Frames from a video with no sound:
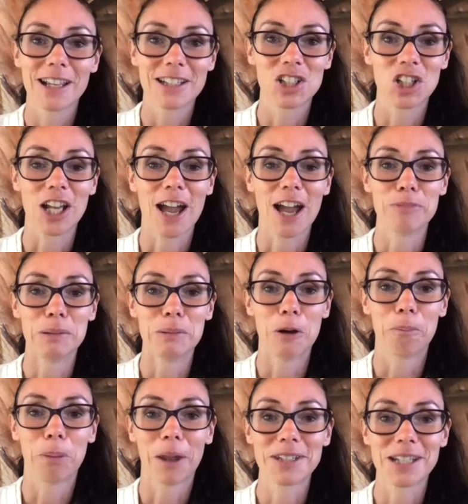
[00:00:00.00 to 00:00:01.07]
she gave me her
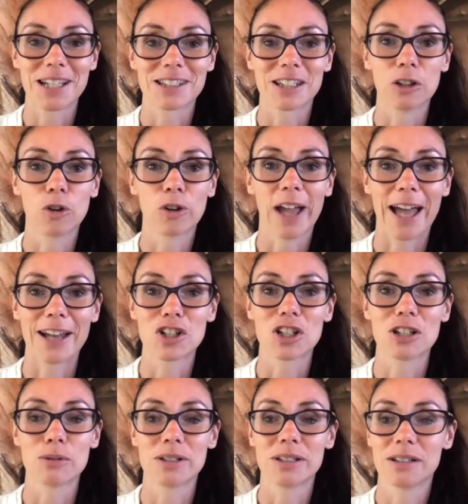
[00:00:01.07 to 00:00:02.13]
blood test to look at
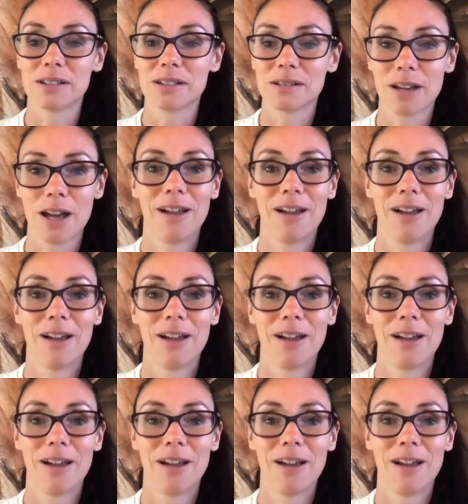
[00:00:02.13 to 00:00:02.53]
she was in